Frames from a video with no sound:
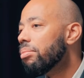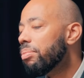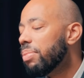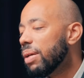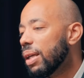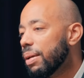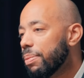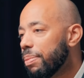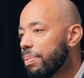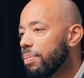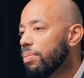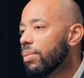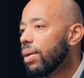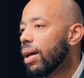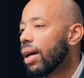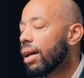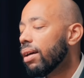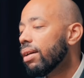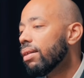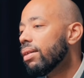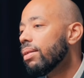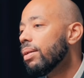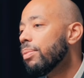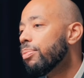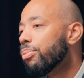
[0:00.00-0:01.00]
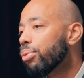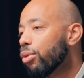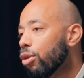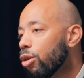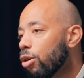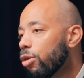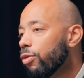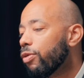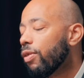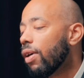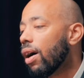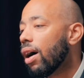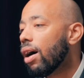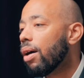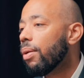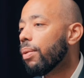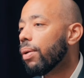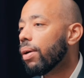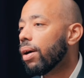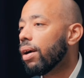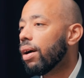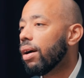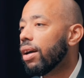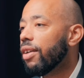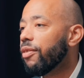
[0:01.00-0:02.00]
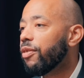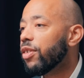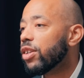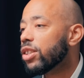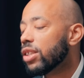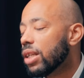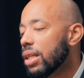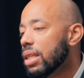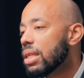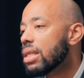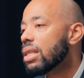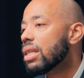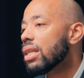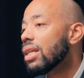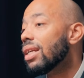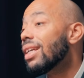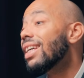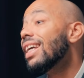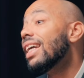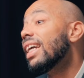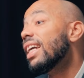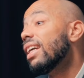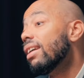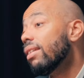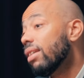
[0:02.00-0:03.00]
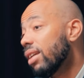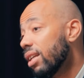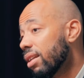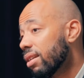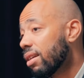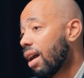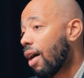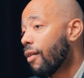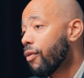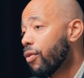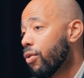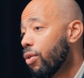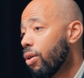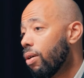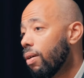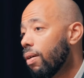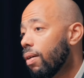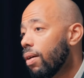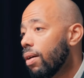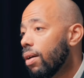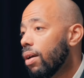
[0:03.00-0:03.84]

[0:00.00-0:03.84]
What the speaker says: improve our efficiency in Carrefour.